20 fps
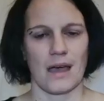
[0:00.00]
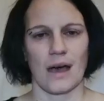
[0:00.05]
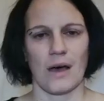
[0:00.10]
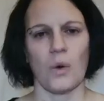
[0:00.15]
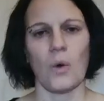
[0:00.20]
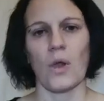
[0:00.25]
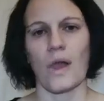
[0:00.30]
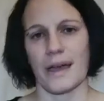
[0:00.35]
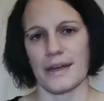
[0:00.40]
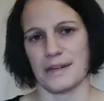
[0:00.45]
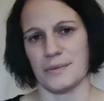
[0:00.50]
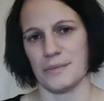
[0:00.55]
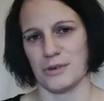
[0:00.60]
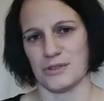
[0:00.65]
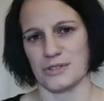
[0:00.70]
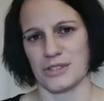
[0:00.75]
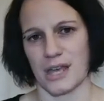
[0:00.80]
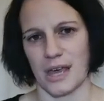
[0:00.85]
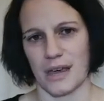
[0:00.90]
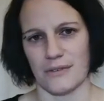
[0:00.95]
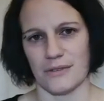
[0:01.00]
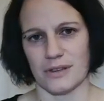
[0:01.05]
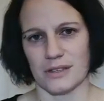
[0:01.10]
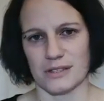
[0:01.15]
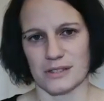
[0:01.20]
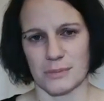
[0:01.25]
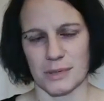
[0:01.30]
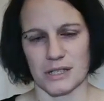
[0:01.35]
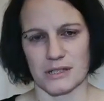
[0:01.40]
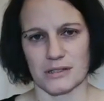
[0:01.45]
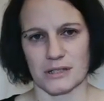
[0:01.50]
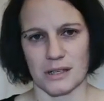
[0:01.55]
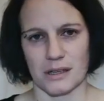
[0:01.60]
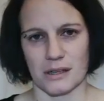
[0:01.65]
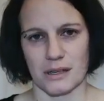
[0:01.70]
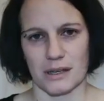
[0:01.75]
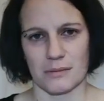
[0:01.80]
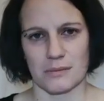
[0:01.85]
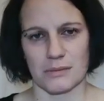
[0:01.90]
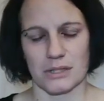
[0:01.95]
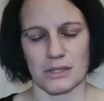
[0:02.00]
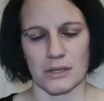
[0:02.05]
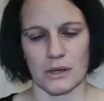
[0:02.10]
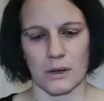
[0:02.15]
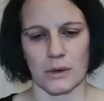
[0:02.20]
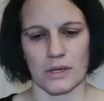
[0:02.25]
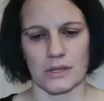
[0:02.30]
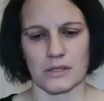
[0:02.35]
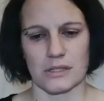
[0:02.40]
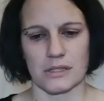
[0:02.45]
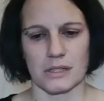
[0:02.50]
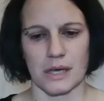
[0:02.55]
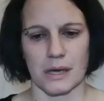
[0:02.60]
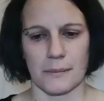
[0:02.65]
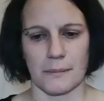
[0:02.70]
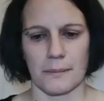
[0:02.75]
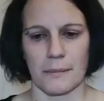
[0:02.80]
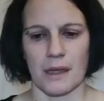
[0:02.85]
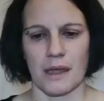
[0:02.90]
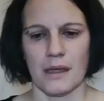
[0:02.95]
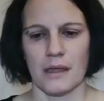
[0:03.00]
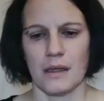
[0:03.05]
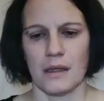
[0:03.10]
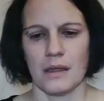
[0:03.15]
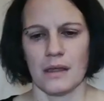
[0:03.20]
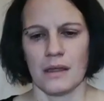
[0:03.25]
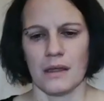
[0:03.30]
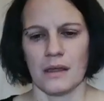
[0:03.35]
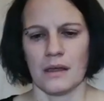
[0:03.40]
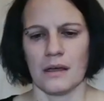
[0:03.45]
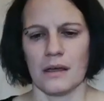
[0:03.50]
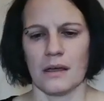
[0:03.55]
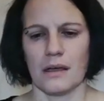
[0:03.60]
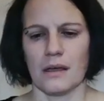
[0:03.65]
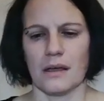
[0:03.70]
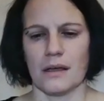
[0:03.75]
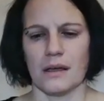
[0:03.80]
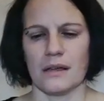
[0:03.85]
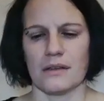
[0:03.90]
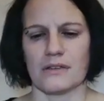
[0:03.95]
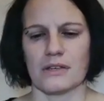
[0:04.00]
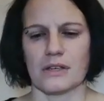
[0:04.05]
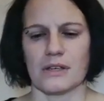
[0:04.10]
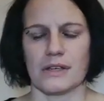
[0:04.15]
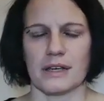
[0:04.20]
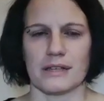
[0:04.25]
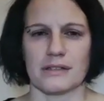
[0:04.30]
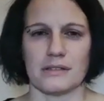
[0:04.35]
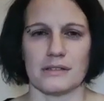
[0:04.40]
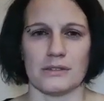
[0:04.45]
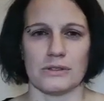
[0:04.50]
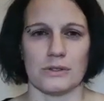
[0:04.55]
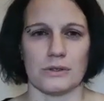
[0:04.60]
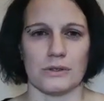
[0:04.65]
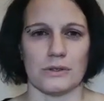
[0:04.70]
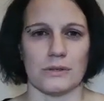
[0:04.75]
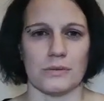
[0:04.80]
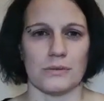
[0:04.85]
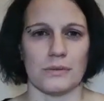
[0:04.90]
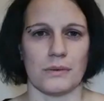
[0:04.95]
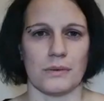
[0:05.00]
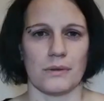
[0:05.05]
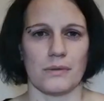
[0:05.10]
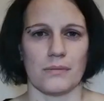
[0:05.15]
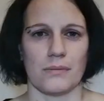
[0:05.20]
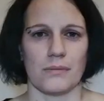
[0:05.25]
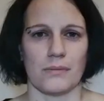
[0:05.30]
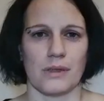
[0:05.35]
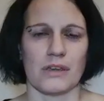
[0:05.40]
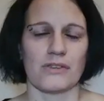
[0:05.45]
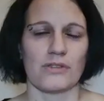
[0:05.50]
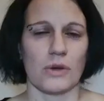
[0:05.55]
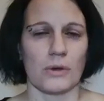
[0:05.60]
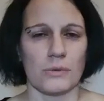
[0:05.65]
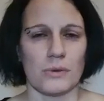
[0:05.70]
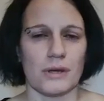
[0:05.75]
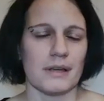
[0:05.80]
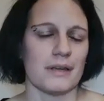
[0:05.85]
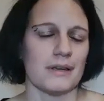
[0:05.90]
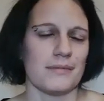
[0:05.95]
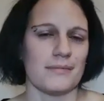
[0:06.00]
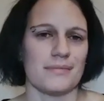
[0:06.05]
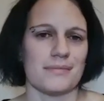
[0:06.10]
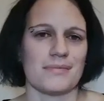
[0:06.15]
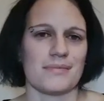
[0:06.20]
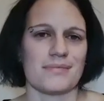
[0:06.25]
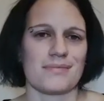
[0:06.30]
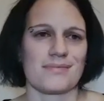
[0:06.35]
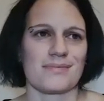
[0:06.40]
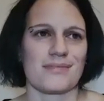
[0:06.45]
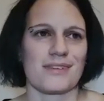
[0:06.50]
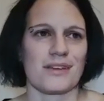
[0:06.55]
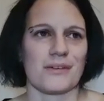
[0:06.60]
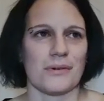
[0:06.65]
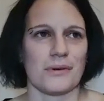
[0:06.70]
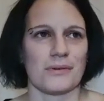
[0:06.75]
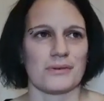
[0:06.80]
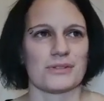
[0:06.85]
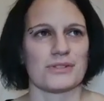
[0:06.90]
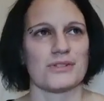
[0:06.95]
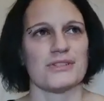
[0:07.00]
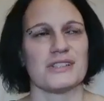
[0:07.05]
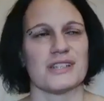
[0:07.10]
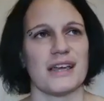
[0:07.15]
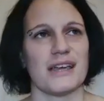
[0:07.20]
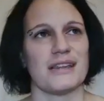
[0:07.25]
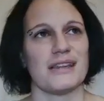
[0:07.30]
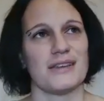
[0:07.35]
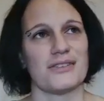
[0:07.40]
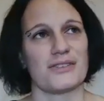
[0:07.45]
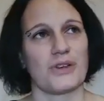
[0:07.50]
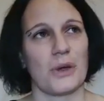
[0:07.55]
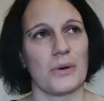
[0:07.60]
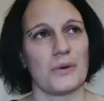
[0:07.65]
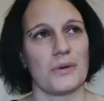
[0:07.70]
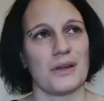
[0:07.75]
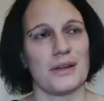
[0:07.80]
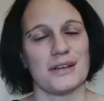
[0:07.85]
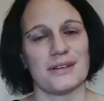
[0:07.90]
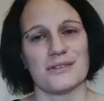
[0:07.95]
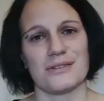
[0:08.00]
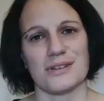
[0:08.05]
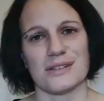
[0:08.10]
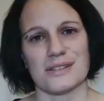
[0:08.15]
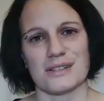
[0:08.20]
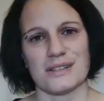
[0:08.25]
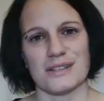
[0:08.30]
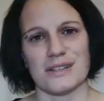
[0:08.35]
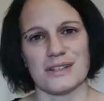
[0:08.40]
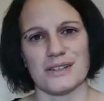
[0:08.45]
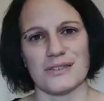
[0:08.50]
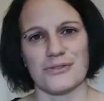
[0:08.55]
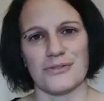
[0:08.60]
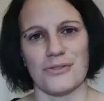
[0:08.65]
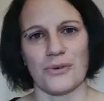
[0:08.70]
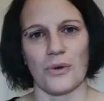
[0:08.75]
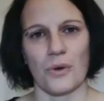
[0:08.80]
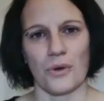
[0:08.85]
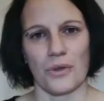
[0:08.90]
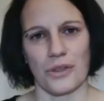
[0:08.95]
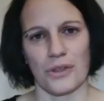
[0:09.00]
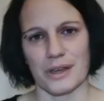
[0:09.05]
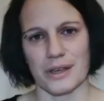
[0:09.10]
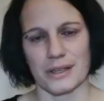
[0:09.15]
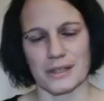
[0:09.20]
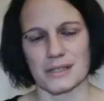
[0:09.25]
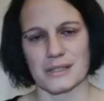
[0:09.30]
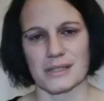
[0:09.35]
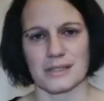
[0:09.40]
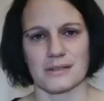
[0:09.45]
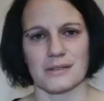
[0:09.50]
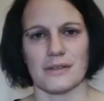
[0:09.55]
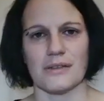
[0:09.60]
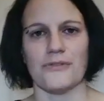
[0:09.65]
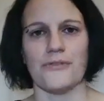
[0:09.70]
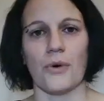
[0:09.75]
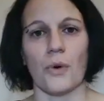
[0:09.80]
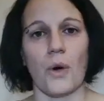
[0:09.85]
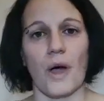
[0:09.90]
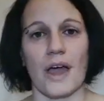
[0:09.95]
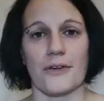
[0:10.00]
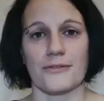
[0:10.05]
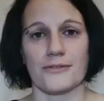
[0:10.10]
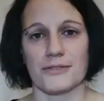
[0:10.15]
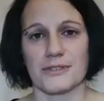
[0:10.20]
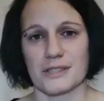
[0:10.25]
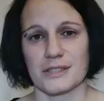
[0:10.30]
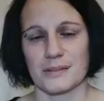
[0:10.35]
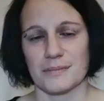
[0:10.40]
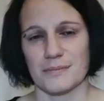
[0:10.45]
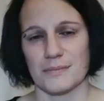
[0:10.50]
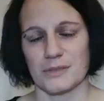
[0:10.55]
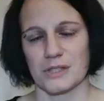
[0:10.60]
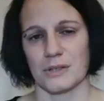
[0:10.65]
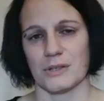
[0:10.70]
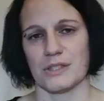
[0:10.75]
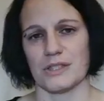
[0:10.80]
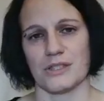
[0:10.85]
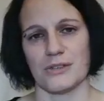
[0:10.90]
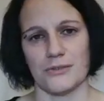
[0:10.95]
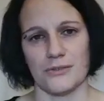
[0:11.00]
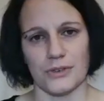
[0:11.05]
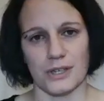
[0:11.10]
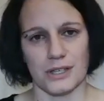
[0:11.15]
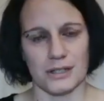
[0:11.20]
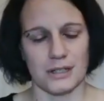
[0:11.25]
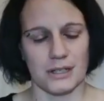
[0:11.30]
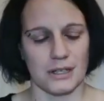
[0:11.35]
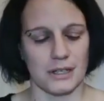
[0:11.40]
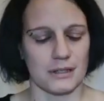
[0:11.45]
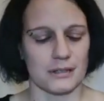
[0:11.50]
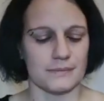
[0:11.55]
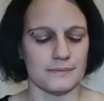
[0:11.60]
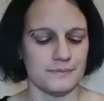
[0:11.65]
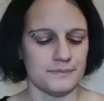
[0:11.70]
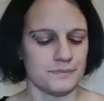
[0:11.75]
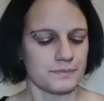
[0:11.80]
all animals have this, basically. So it's connected to, it's only in, what should we say, it's only interested in 4 things, the 4 Fs. So it's feeding,